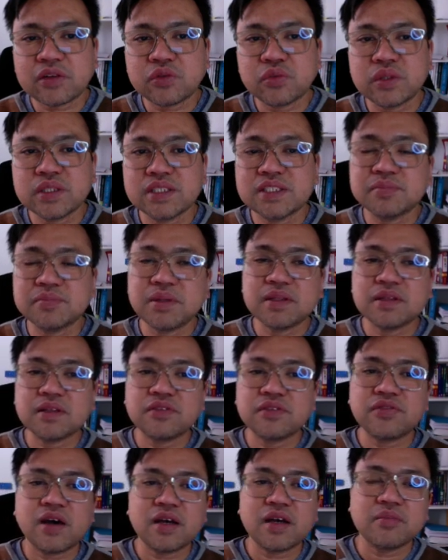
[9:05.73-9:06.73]
with spindle
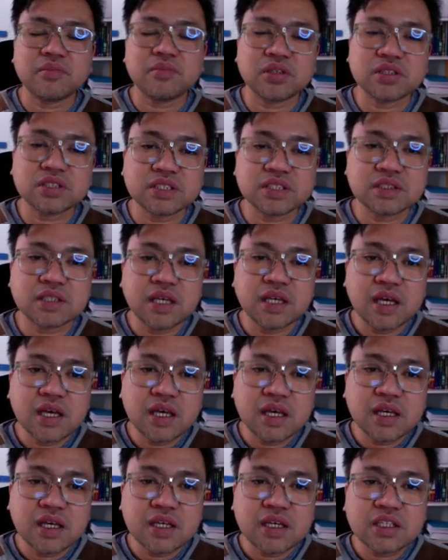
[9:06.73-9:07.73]
fibers.
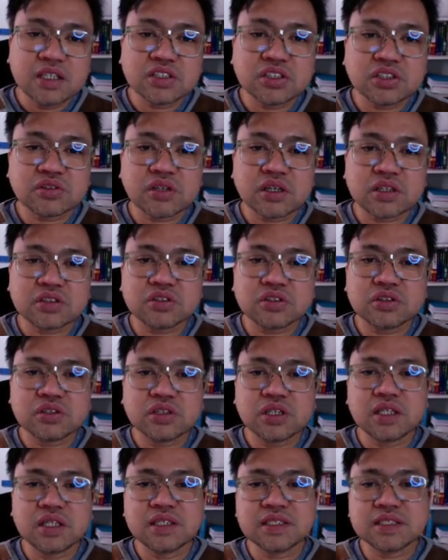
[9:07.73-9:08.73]
Each structure
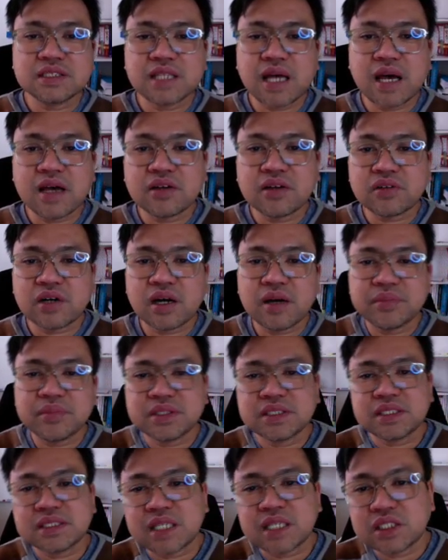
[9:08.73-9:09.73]
in this diagram is
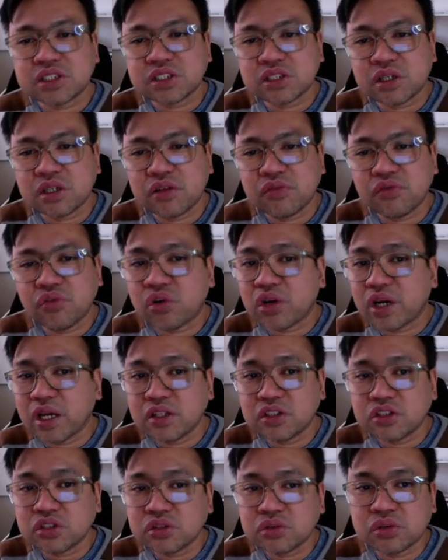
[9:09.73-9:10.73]
essential for
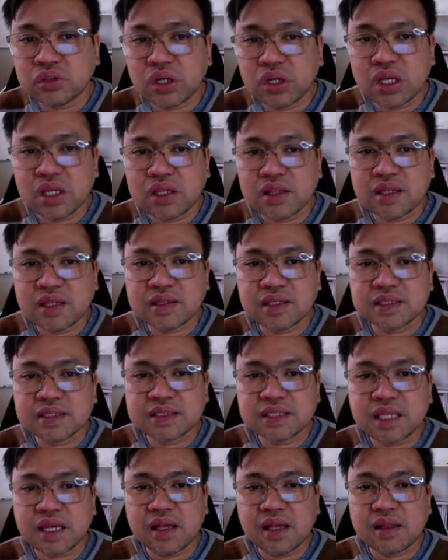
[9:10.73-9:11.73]
ensuring that the
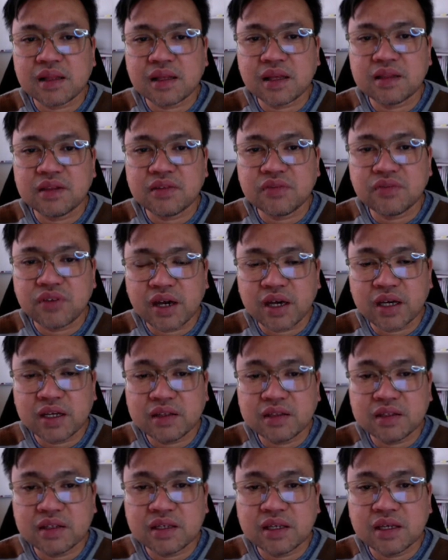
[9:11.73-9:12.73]
cell can divide
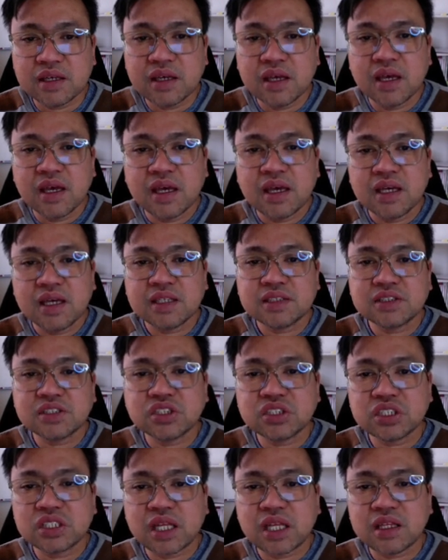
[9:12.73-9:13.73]
its
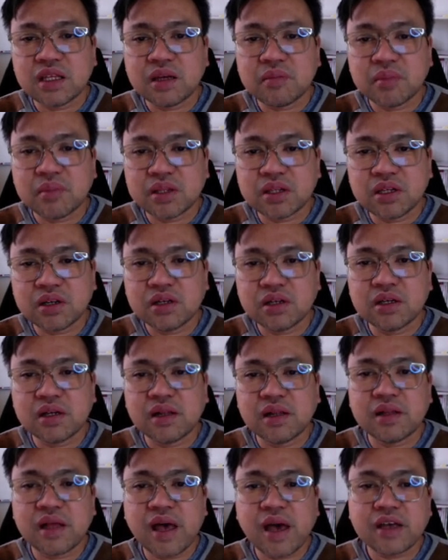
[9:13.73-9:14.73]
genetic
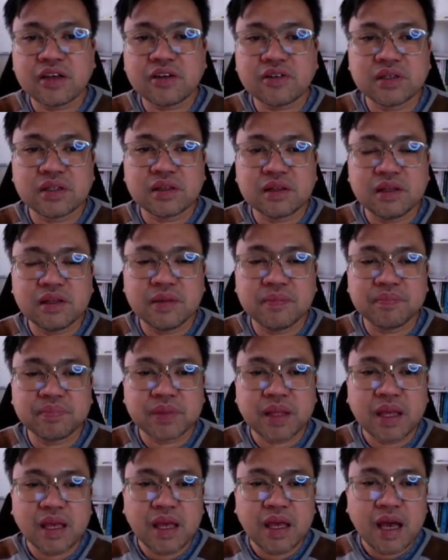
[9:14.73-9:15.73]
material accurately.
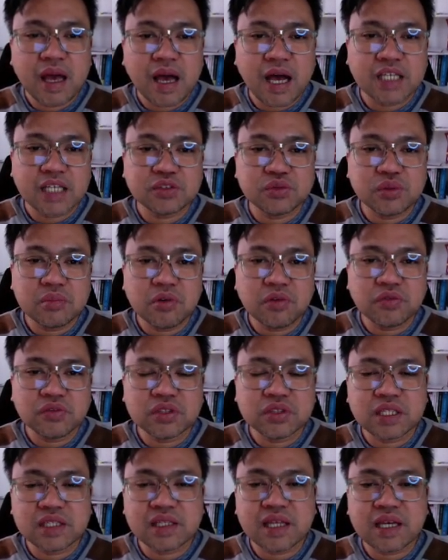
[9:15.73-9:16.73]
As we move to
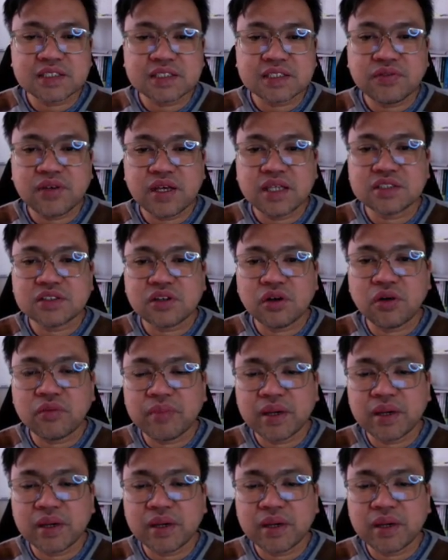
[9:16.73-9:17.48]
the next phase of